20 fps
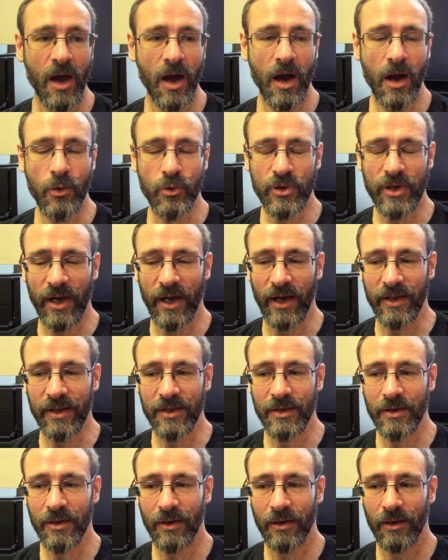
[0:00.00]

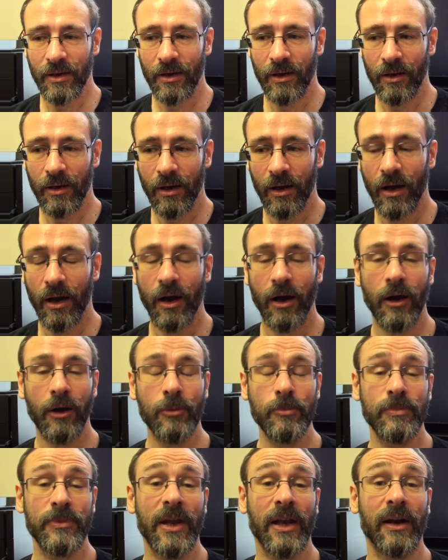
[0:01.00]
Okay,
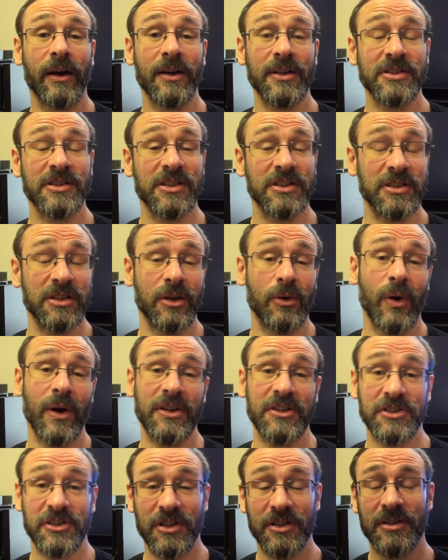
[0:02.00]
hope that answers your
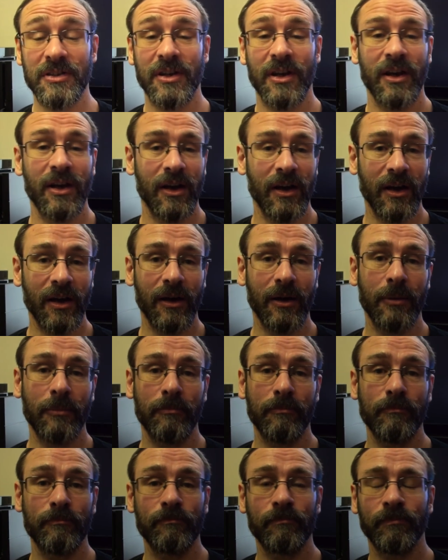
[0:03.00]
question.
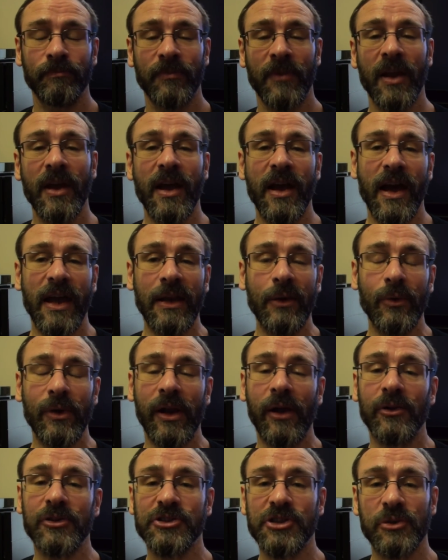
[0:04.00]
Anyone
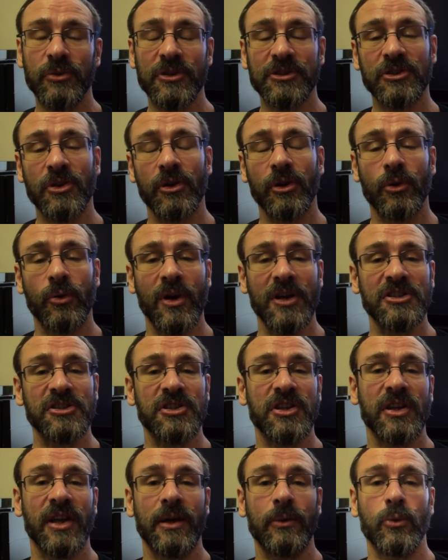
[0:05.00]
else who has got a
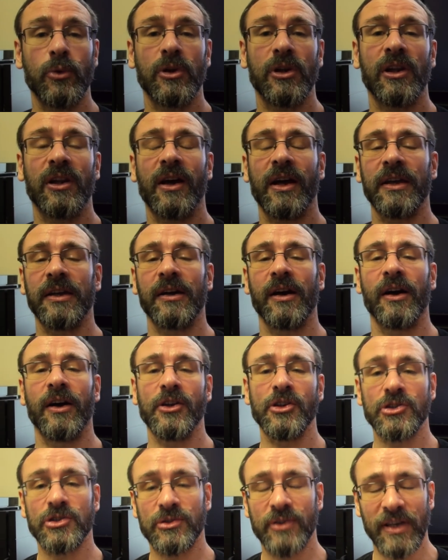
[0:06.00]
question they would like
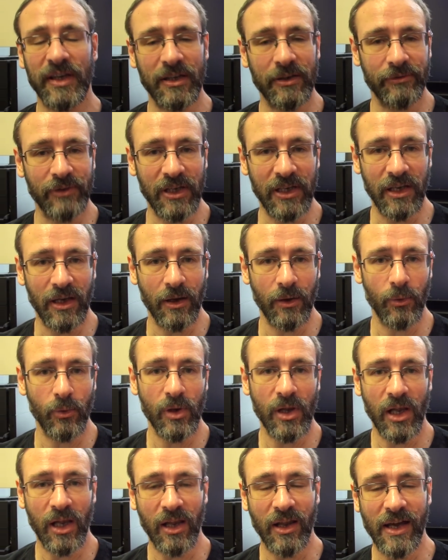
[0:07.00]
answering in a video
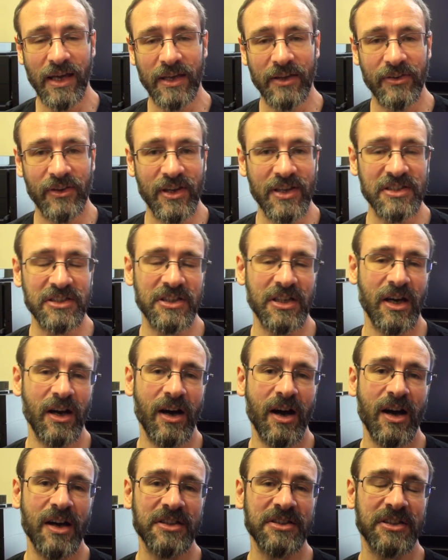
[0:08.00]
like this,
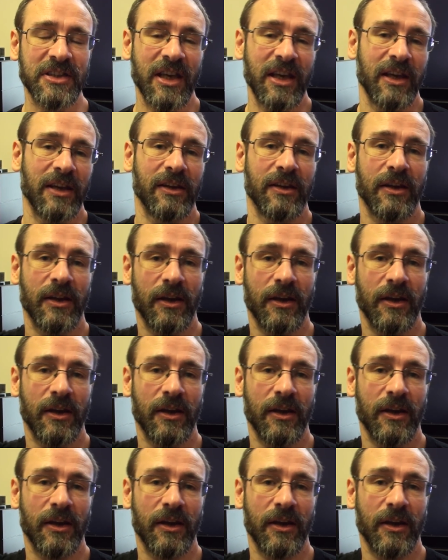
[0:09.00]
ask in